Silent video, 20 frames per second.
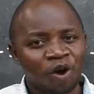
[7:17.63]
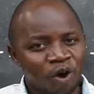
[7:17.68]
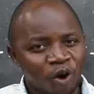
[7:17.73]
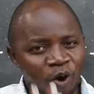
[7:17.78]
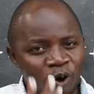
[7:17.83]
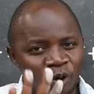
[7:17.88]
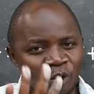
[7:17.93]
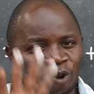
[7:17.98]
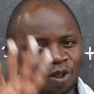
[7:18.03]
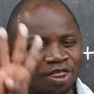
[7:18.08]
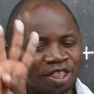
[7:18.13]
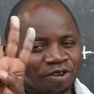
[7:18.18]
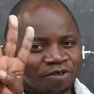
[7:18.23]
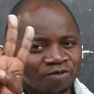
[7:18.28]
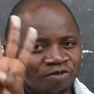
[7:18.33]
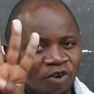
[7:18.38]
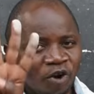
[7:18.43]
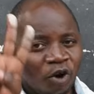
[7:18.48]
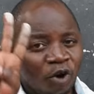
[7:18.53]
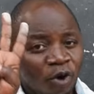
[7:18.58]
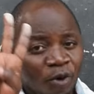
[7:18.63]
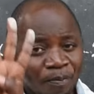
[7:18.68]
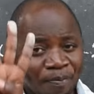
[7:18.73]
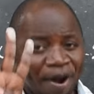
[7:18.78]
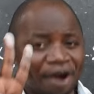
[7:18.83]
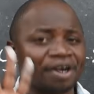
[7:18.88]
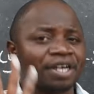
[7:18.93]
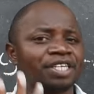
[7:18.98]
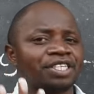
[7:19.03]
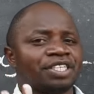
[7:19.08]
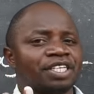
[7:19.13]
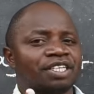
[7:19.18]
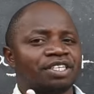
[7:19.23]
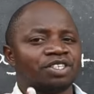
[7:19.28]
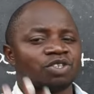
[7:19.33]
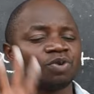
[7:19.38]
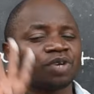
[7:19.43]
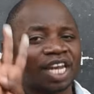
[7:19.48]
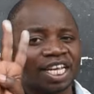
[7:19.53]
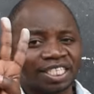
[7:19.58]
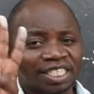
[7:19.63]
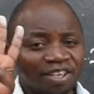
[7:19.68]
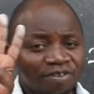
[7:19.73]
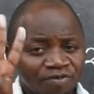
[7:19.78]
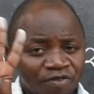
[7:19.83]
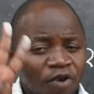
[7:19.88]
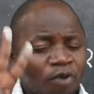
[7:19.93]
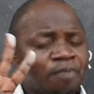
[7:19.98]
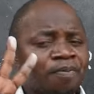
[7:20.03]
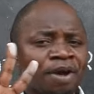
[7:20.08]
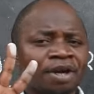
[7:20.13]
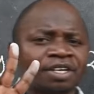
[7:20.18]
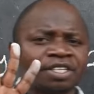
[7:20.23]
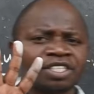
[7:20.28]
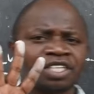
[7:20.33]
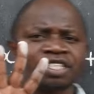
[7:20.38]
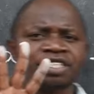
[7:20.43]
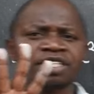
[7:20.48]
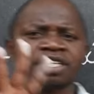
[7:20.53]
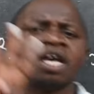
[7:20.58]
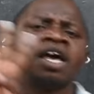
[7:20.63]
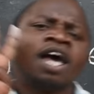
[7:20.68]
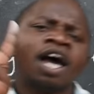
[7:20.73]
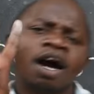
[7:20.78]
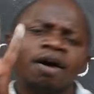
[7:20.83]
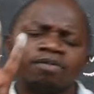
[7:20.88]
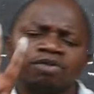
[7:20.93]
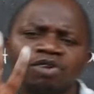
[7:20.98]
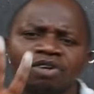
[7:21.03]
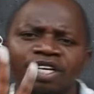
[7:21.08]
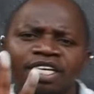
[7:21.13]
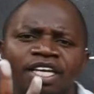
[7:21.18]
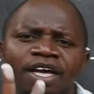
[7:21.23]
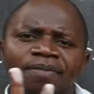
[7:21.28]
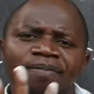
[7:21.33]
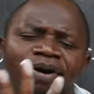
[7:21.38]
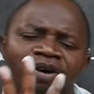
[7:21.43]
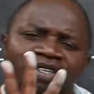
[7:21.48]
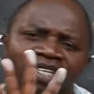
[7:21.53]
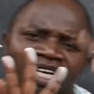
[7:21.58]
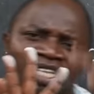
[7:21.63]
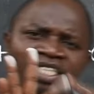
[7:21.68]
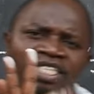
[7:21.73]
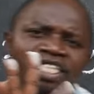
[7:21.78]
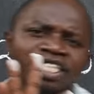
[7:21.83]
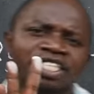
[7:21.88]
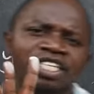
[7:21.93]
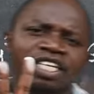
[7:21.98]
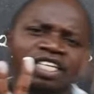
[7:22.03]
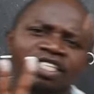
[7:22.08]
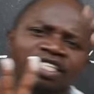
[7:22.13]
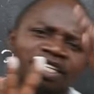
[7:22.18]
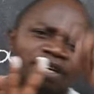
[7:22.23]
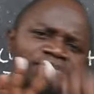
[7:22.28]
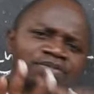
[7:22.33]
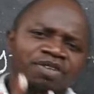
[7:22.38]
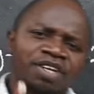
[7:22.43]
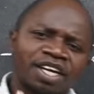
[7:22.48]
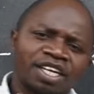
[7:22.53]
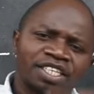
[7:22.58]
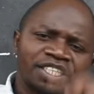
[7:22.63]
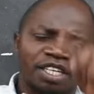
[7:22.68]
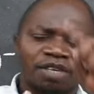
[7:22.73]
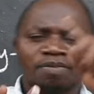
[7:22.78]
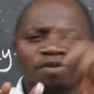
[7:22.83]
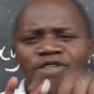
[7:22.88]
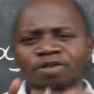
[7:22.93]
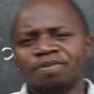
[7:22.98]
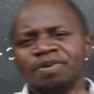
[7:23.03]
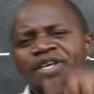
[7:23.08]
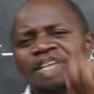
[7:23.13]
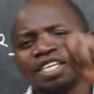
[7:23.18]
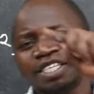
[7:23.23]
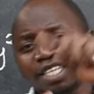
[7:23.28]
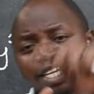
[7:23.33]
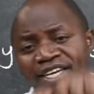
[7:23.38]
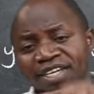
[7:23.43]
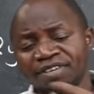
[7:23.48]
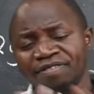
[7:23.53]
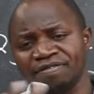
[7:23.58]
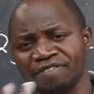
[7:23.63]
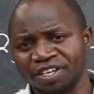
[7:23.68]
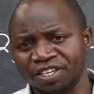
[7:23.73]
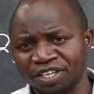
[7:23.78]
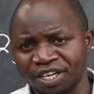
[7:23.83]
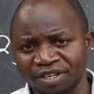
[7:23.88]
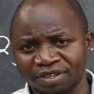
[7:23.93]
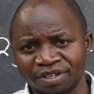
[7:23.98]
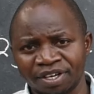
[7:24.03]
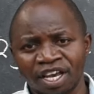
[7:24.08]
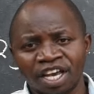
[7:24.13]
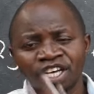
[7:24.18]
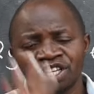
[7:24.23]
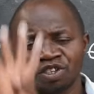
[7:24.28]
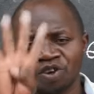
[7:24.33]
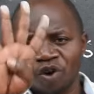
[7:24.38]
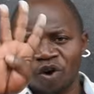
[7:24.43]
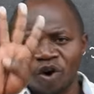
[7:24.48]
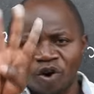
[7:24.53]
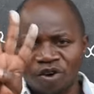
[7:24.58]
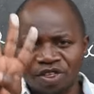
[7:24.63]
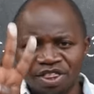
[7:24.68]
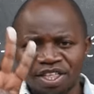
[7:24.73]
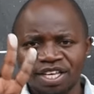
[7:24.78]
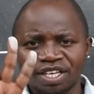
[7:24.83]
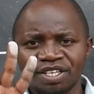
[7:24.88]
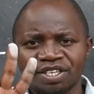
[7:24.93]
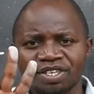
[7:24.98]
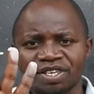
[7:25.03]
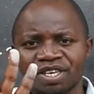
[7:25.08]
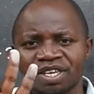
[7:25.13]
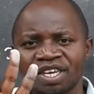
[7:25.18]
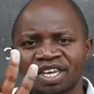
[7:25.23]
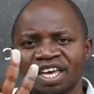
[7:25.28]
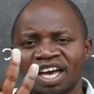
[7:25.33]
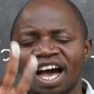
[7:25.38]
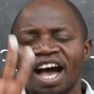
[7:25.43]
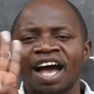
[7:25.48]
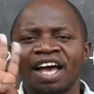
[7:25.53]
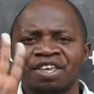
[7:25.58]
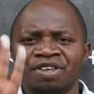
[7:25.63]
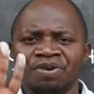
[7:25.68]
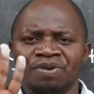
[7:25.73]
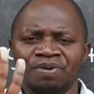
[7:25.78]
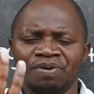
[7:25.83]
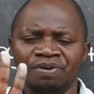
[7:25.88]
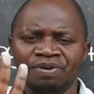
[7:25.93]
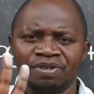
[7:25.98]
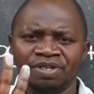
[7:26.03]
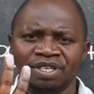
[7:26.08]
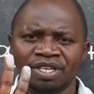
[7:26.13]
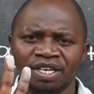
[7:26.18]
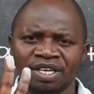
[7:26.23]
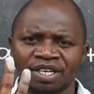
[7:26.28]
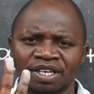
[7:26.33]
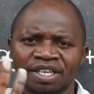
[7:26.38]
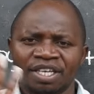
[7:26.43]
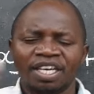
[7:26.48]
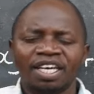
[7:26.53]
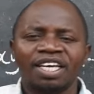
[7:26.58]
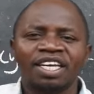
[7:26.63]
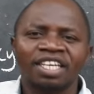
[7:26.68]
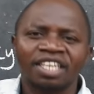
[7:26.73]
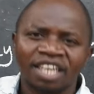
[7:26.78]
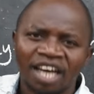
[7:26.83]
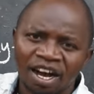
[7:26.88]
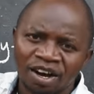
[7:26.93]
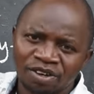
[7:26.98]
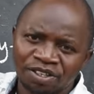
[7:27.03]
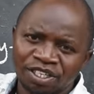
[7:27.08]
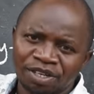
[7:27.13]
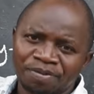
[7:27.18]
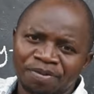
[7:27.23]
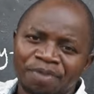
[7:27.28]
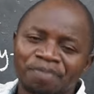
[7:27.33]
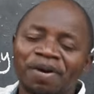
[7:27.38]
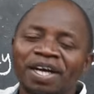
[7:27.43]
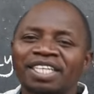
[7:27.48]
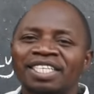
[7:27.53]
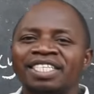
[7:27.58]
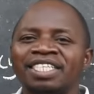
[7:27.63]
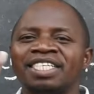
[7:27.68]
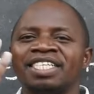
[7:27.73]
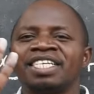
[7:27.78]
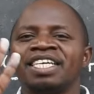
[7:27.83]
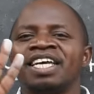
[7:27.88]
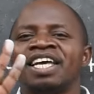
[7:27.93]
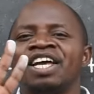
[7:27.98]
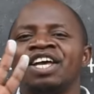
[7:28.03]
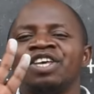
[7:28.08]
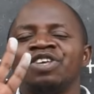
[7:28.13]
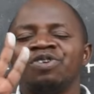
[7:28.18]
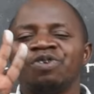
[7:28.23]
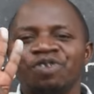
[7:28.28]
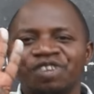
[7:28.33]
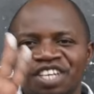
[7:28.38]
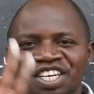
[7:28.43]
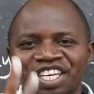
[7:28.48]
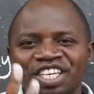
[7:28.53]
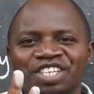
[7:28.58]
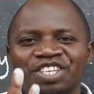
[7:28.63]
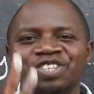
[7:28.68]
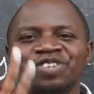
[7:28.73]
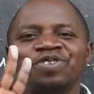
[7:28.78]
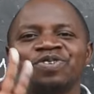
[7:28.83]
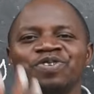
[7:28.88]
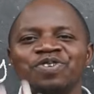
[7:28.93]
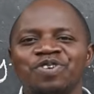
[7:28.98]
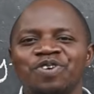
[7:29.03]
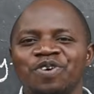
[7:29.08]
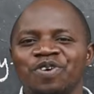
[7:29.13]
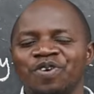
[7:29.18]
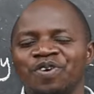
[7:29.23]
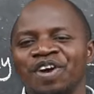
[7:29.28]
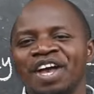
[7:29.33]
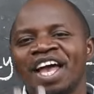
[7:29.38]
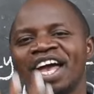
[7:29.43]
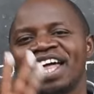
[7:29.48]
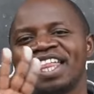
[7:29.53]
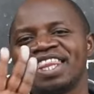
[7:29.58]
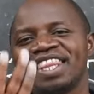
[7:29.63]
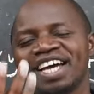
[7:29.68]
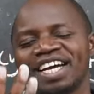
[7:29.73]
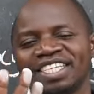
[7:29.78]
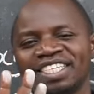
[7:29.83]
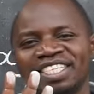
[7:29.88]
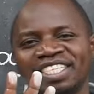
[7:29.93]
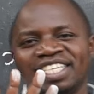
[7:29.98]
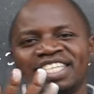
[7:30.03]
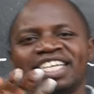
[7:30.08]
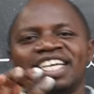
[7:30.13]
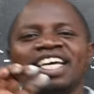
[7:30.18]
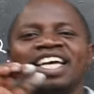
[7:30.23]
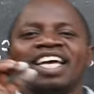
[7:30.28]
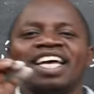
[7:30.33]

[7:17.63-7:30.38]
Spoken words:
All the four operations. When I say four operations, I'm talking about addition, subtraction, multiplication, and division. So all these are used in algebra, but you need to know that